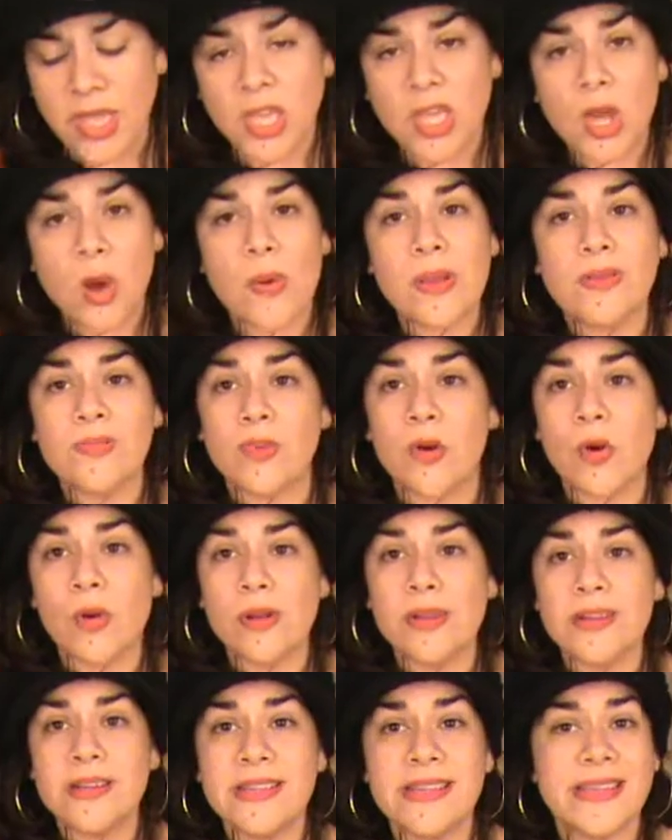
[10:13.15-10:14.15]
going
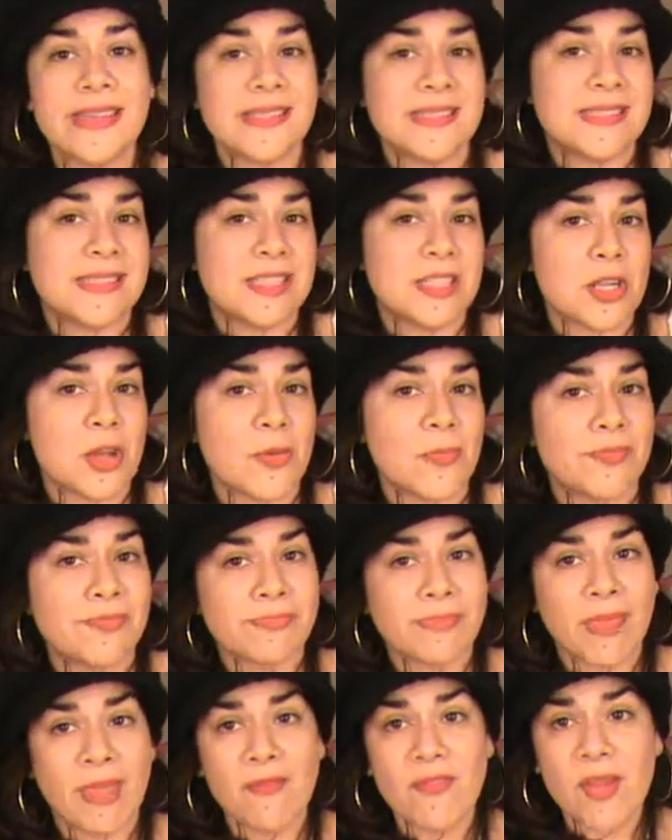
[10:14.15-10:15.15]
forward, it's, you know,
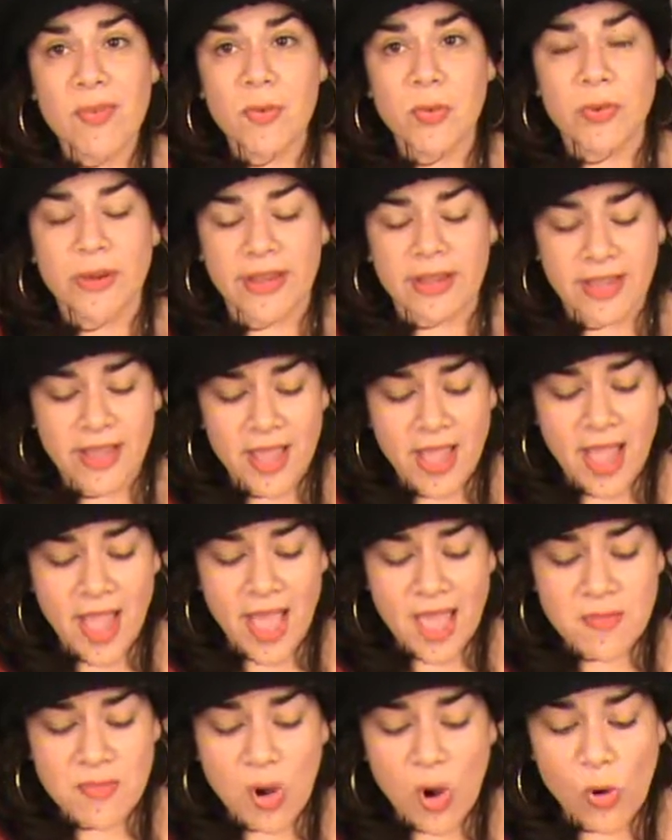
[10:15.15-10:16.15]
February.
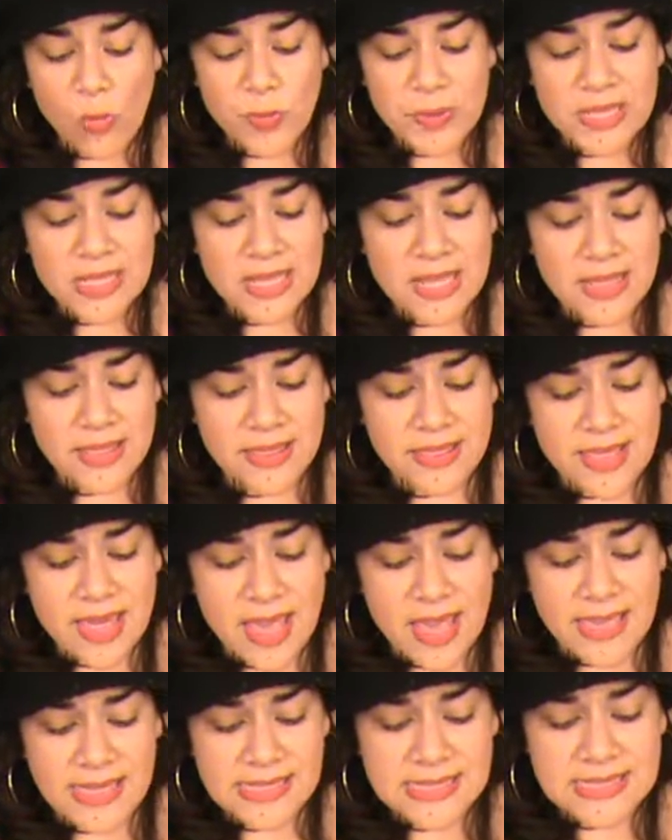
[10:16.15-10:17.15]
I'm hoping
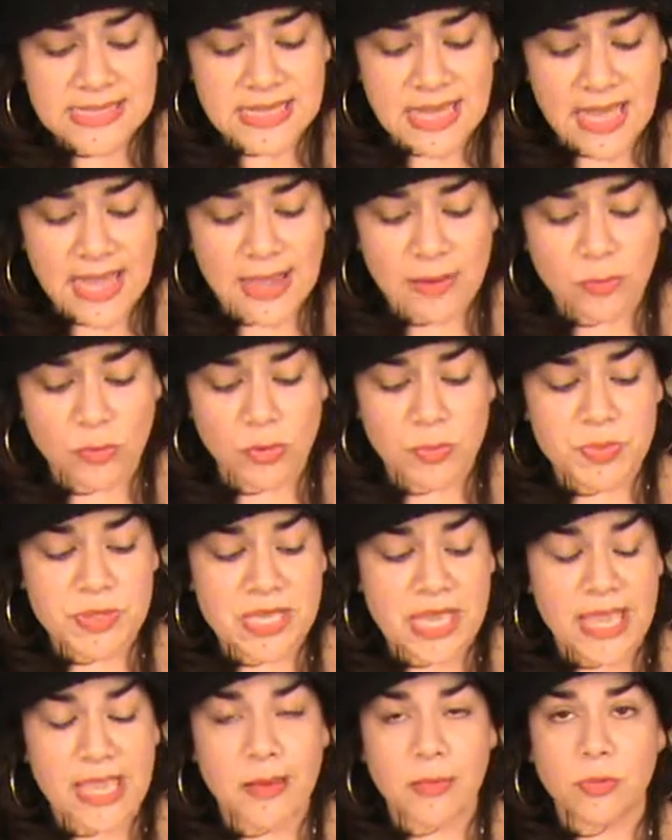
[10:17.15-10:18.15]
that I will
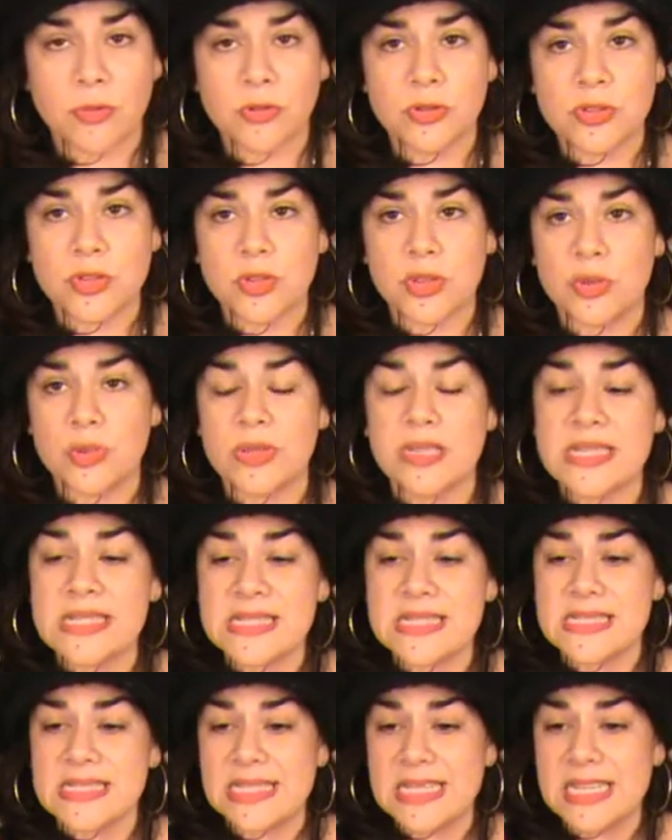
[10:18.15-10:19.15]
be able to
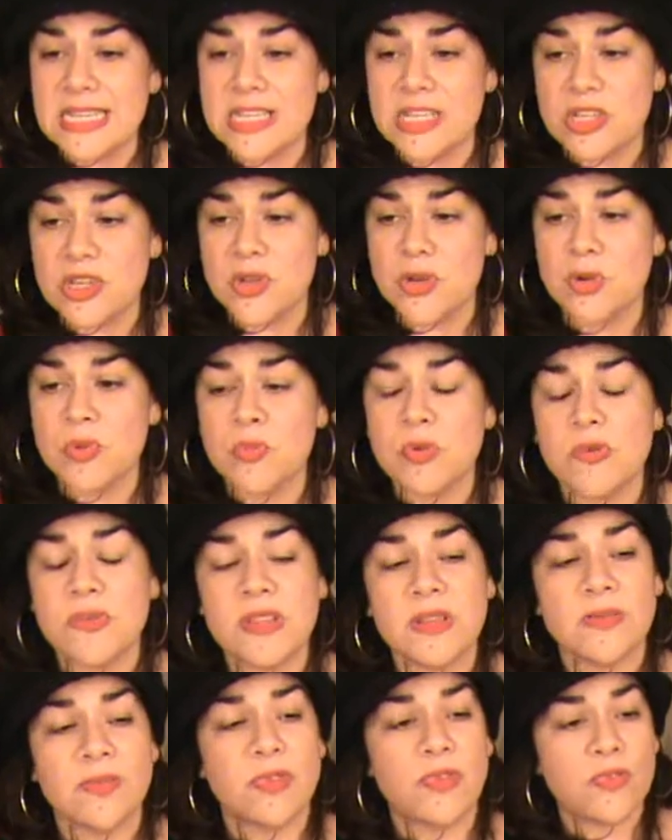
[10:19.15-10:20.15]
continue
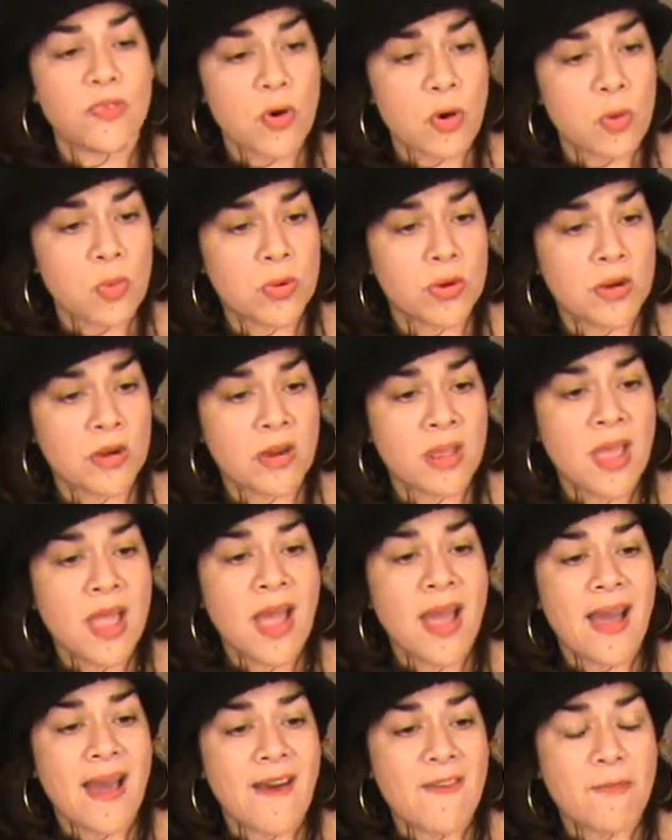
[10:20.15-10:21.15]
moving forward,
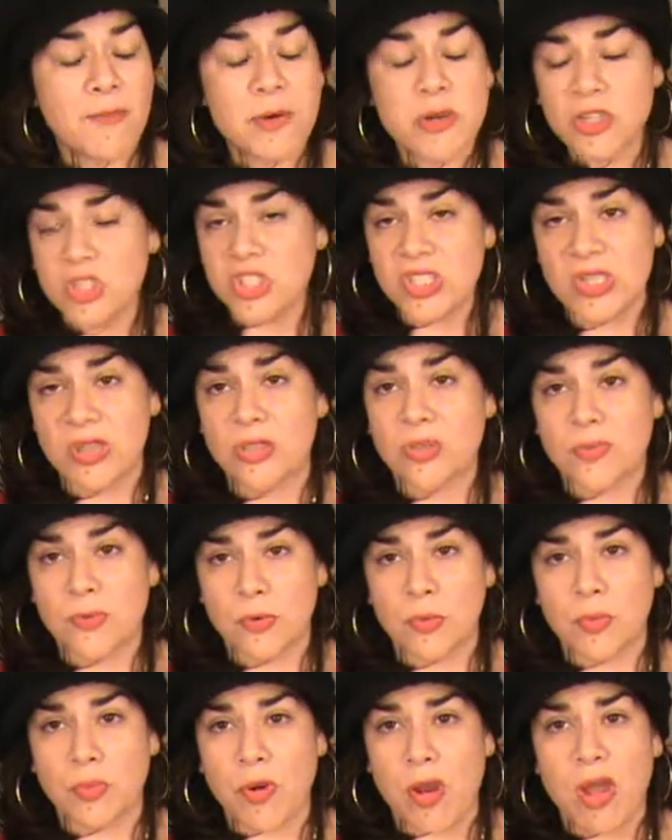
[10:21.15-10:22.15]
uh, pushing
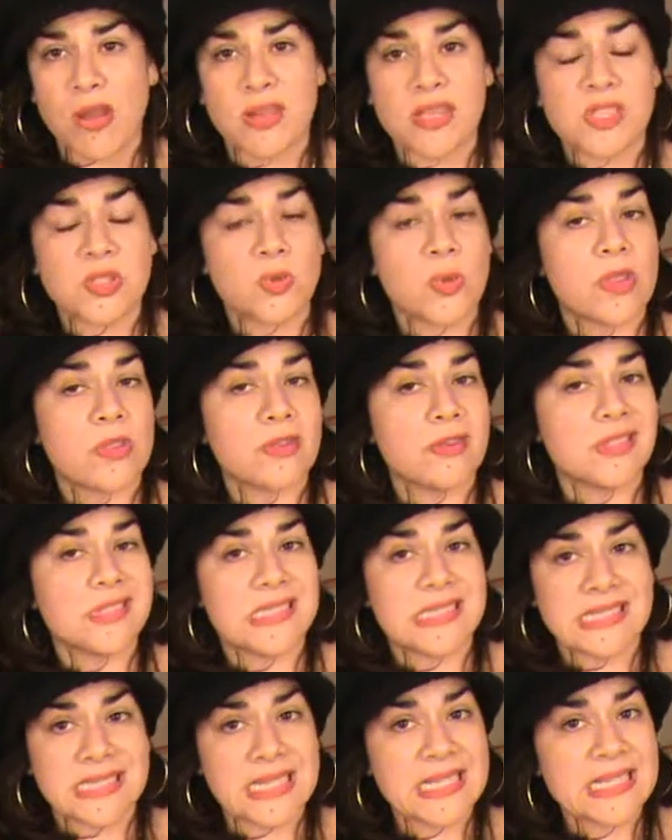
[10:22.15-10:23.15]
through products, whether
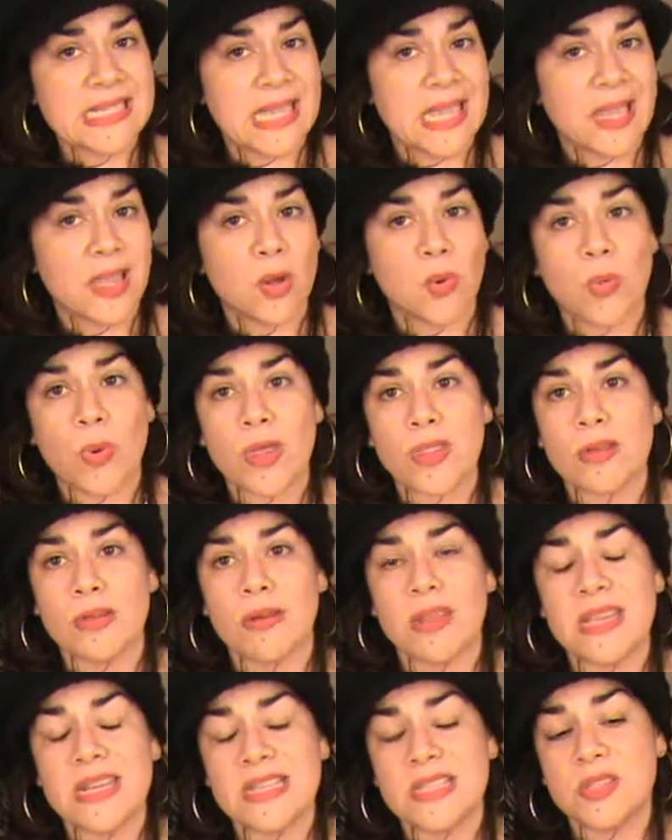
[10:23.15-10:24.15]
it's skincare, whether
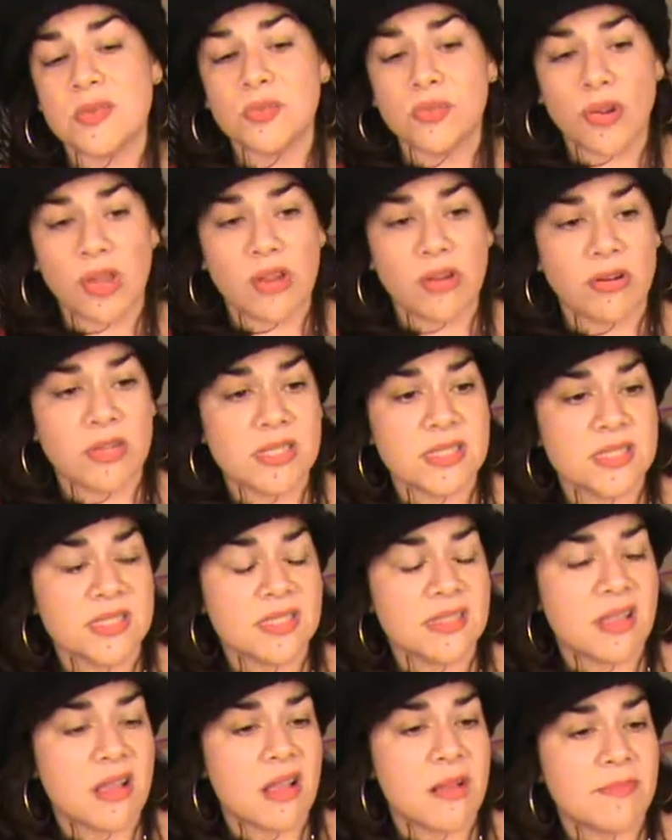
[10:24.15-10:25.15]
it is
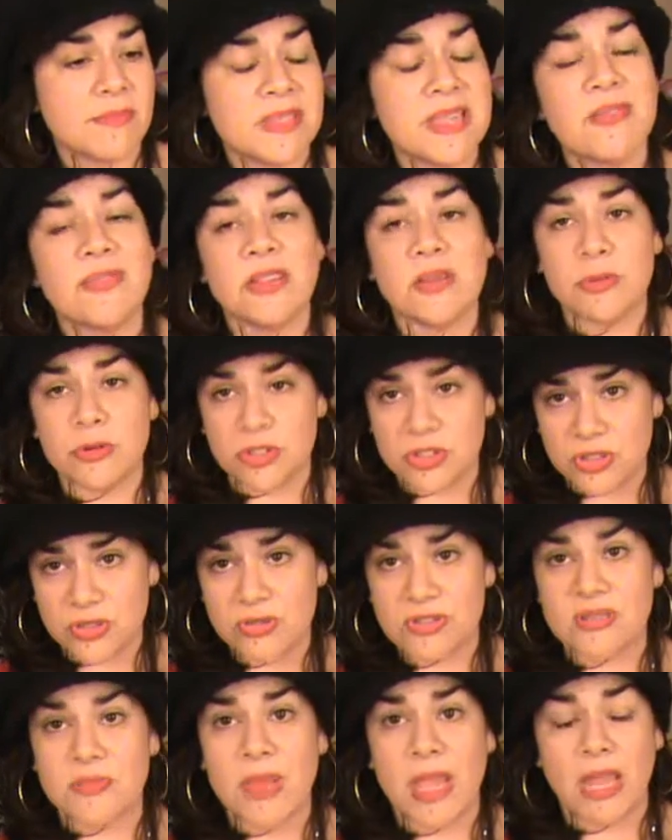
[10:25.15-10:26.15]
fragrance. Um, definitely push
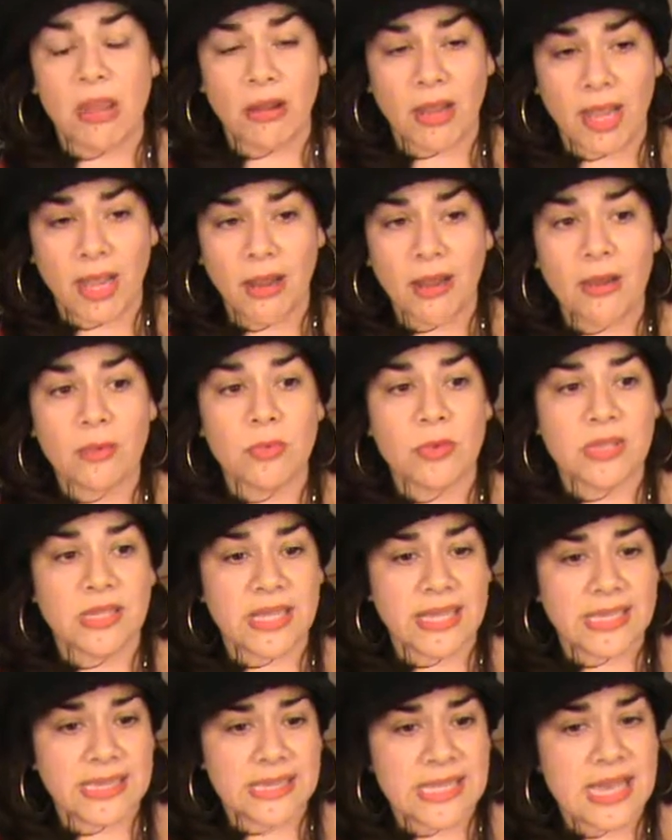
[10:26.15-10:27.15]
through some hair care. I would
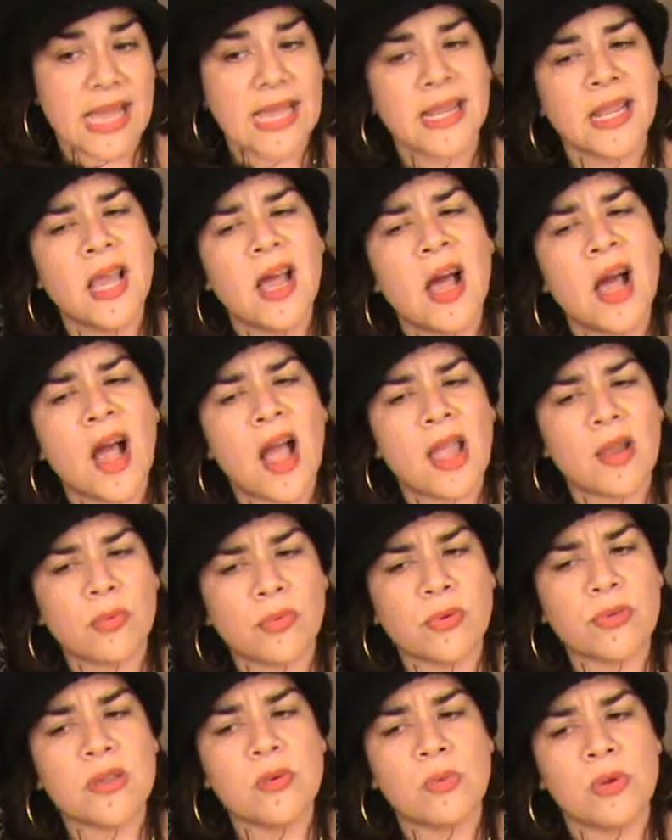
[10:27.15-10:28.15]
like that. I
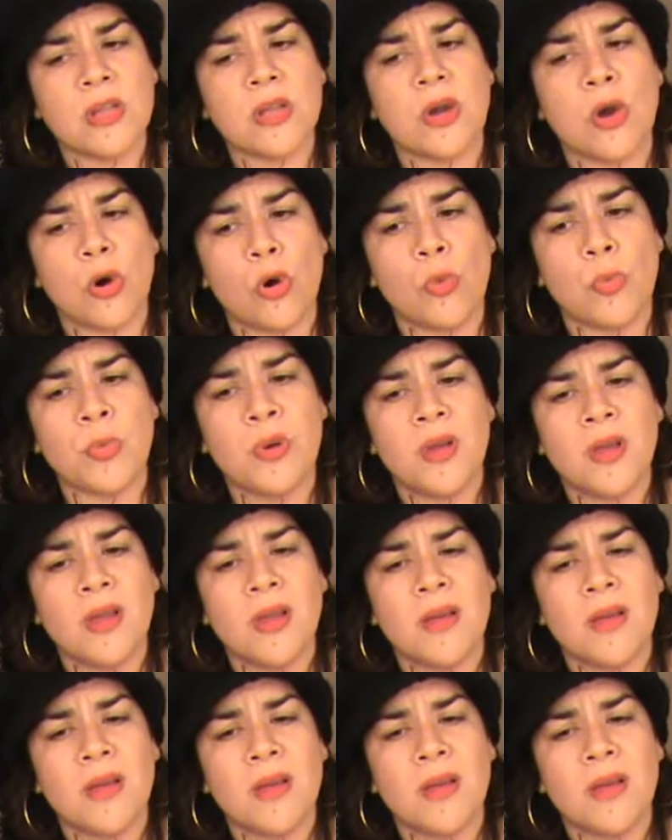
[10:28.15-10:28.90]
really want to hope.